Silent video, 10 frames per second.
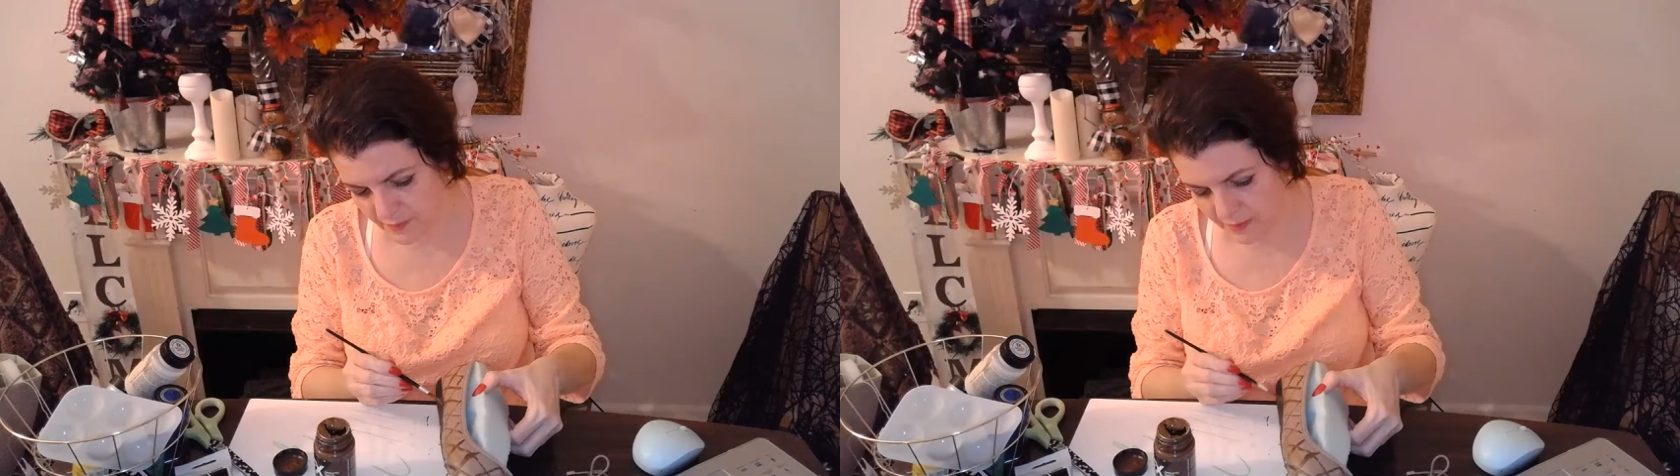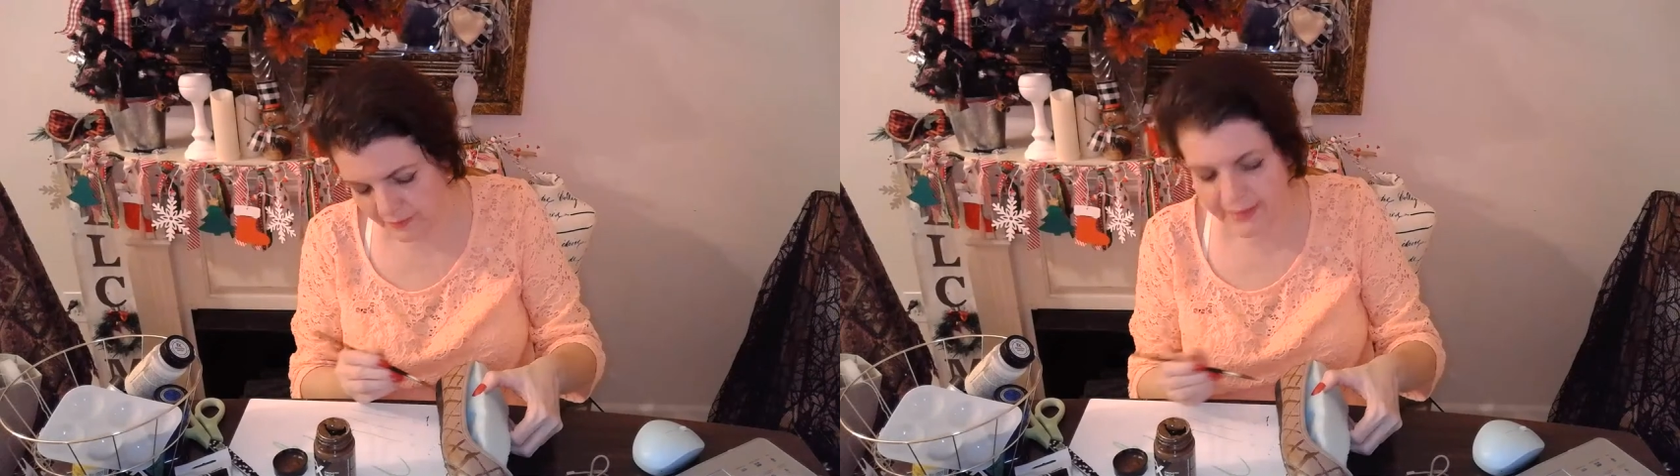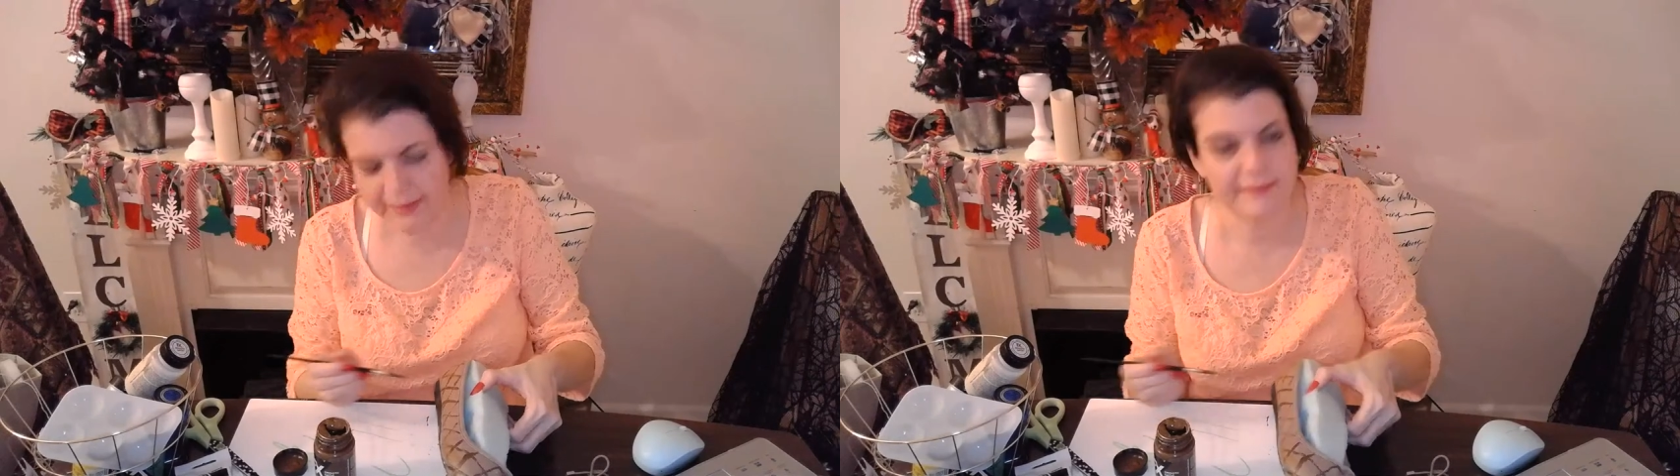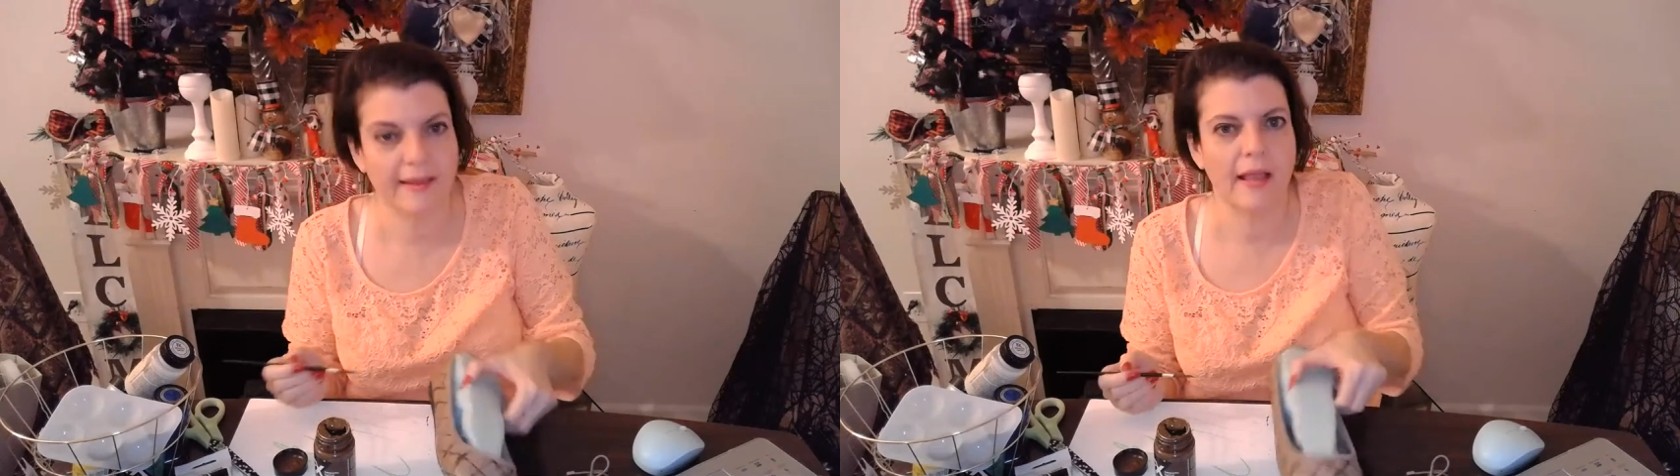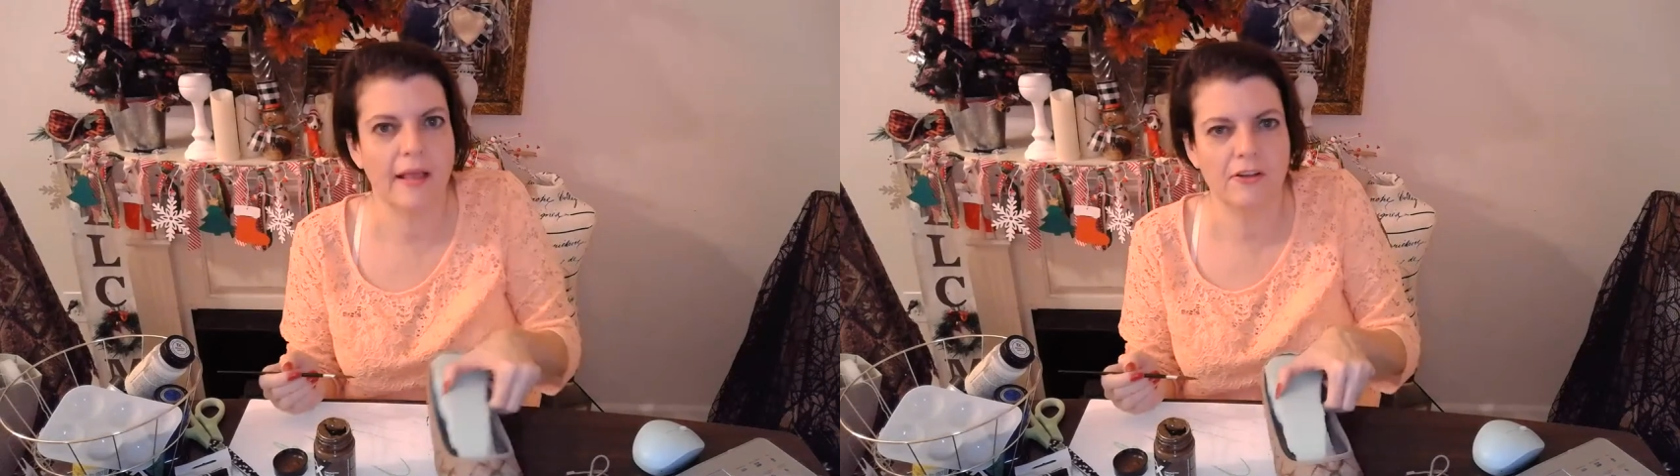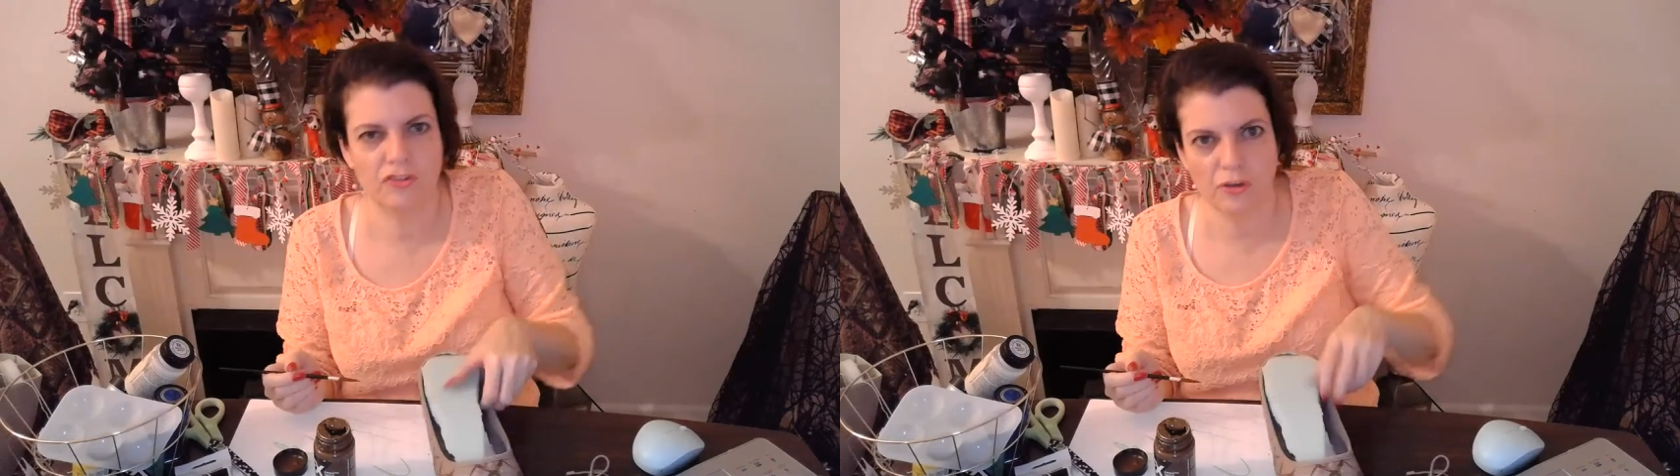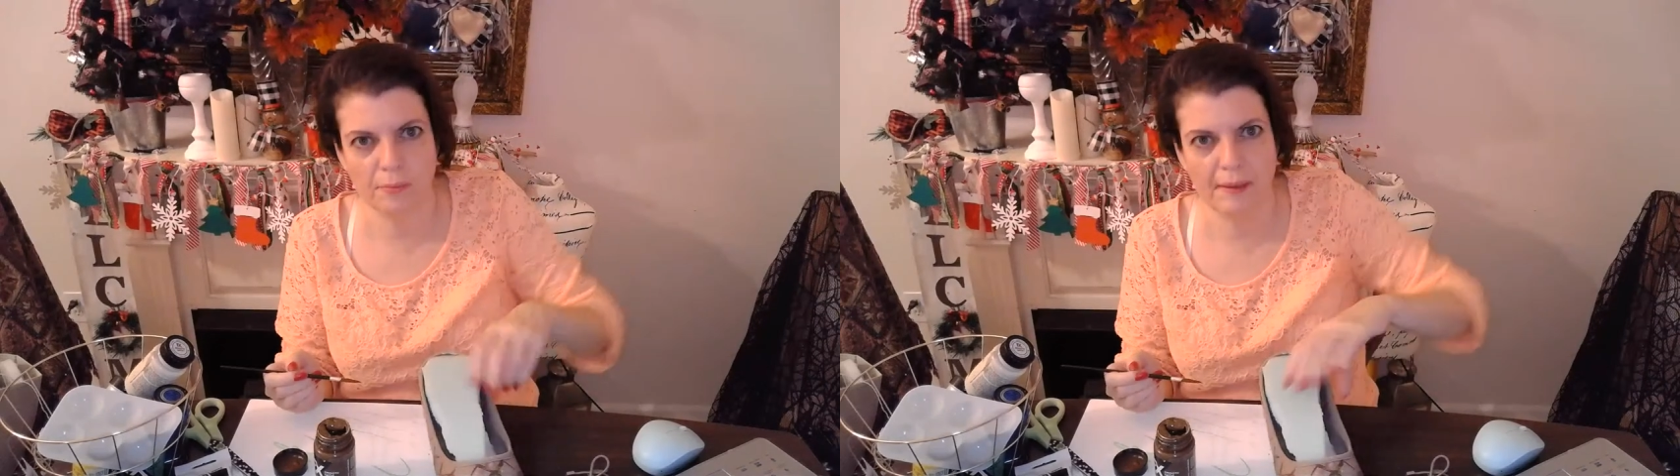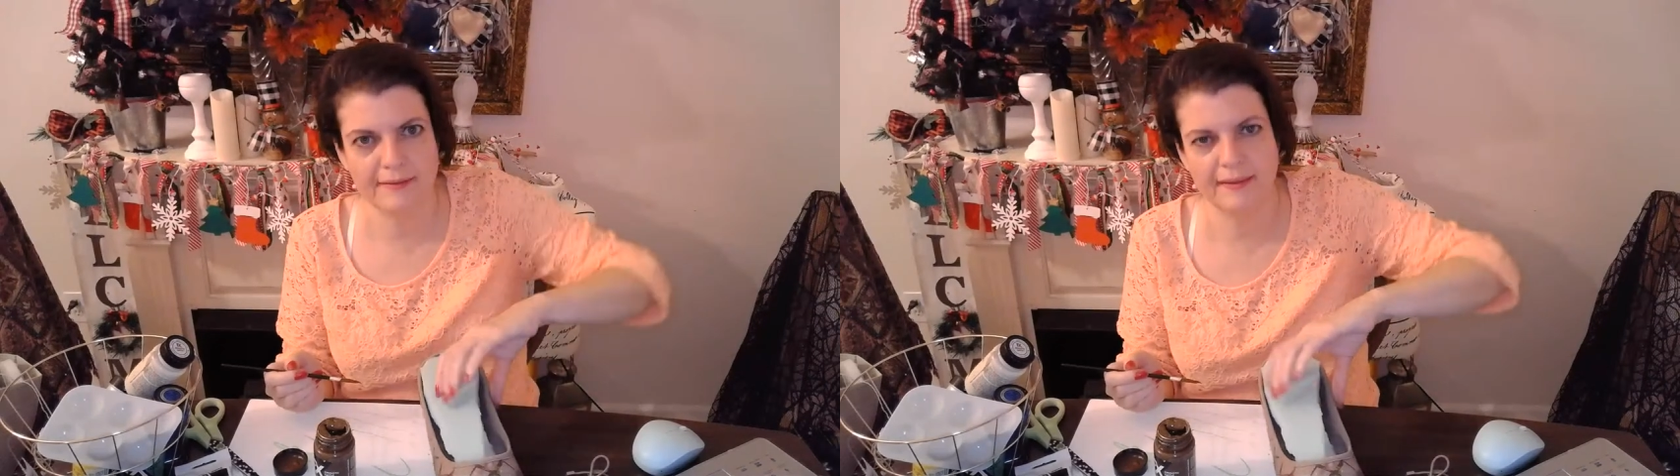Like it's like it should
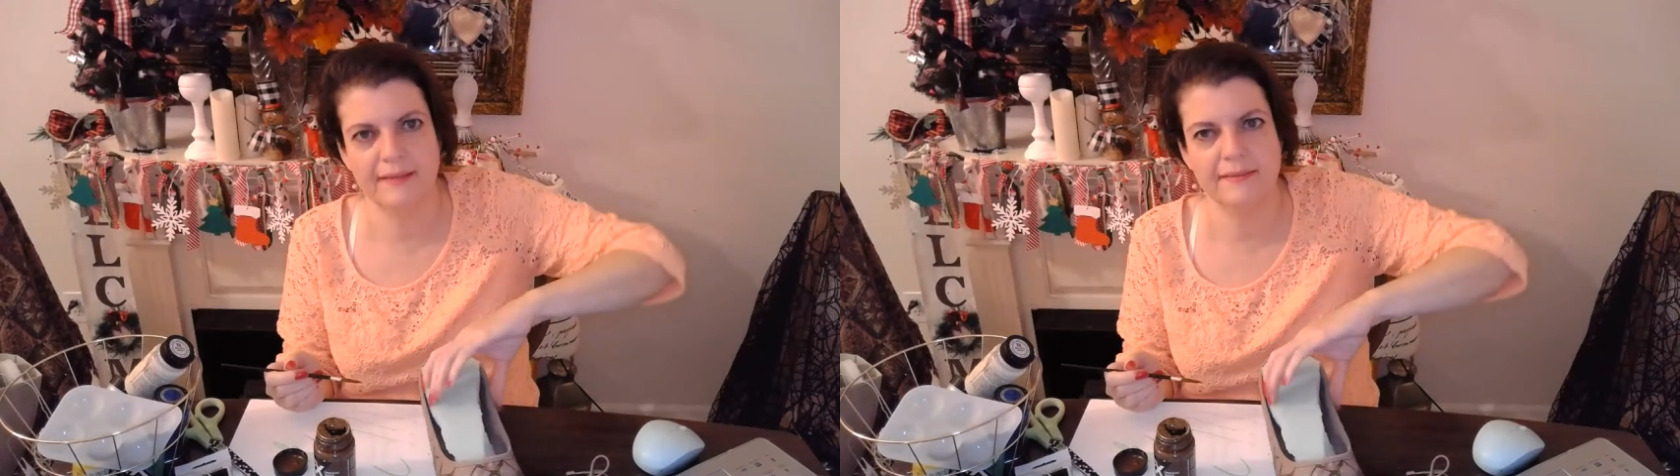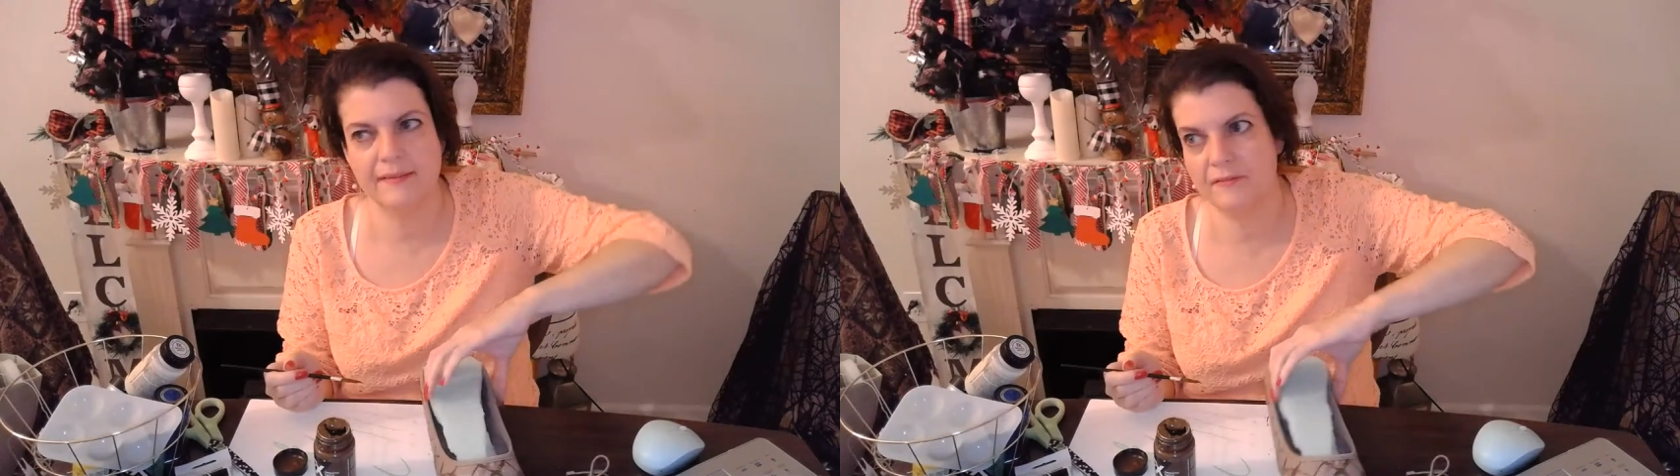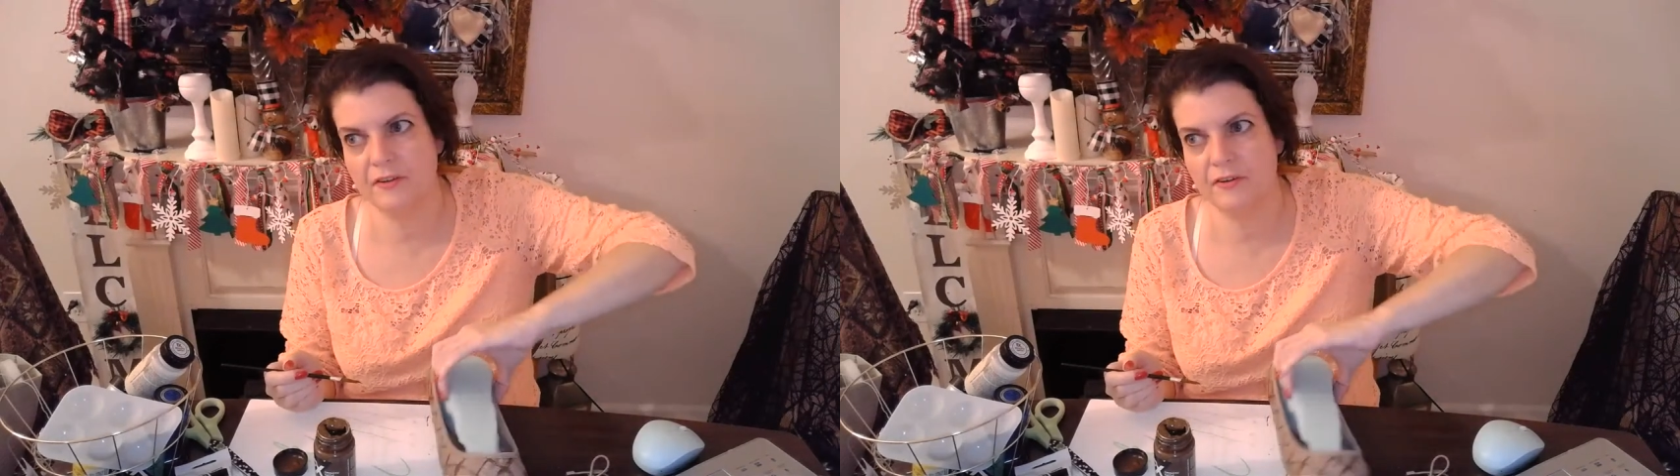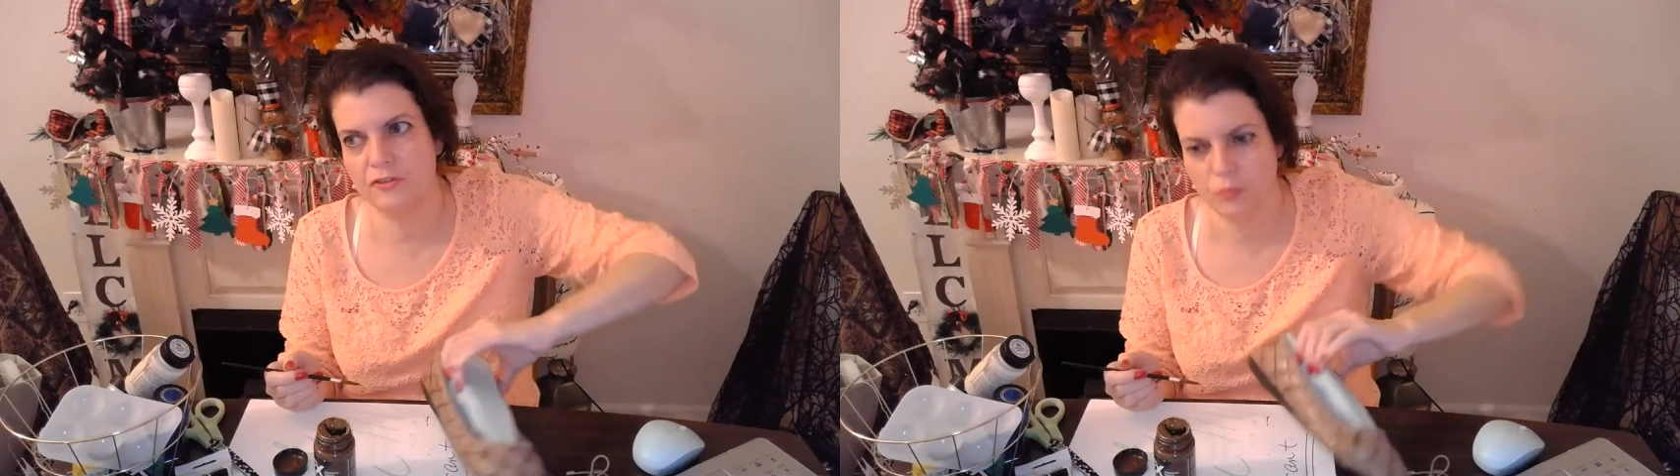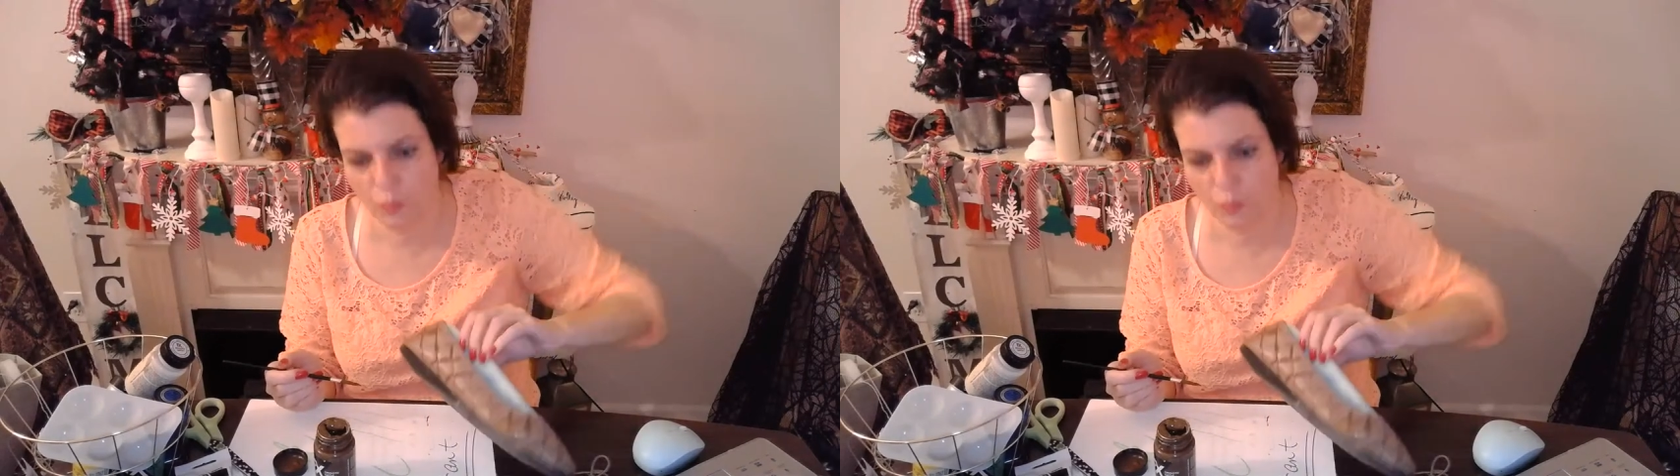make sense that if there's